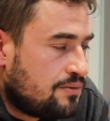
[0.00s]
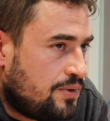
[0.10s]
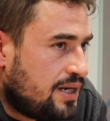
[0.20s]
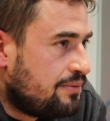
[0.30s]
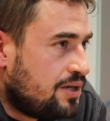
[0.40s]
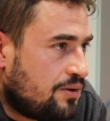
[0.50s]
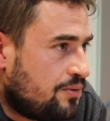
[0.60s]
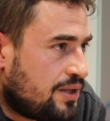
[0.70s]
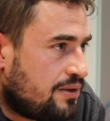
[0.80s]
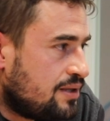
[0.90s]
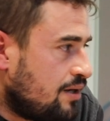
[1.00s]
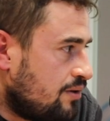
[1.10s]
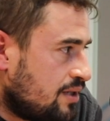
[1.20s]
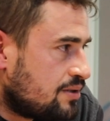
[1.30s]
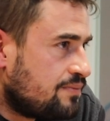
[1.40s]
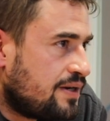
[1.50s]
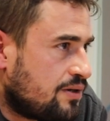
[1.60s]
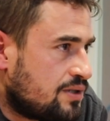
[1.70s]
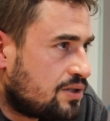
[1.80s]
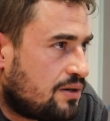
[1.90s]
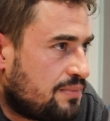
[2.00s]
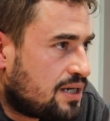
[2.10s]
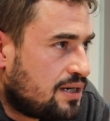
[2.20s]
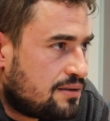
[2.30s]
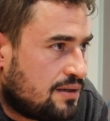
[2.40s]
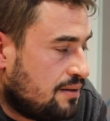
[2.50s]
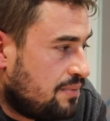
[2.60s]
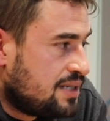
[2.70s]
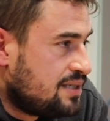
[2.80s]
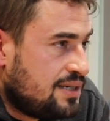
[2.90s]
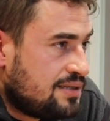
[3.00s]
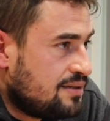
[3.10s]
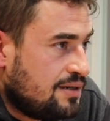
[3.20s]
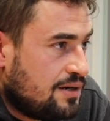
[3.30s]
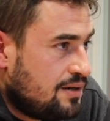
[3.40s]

We never know. We think, oh, it's very good, it's going to make it. But I've seen it